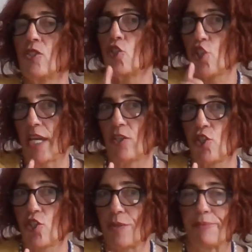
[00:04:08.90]
the
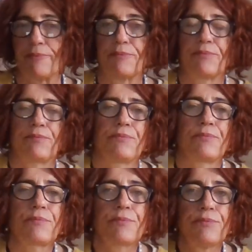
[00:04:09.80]
change,
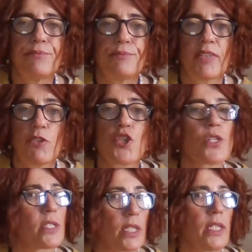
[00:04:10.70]
which
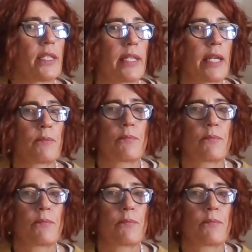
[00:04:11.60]
is the key thing.